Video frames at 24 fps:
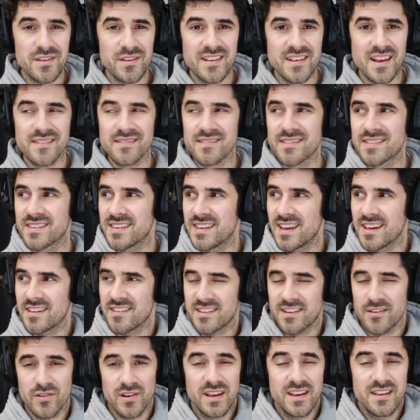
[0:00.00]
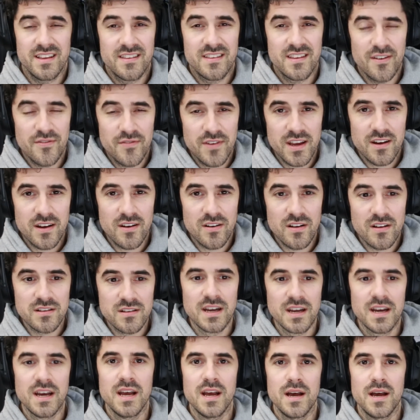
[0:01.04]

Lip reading: It's not necessarily difficult,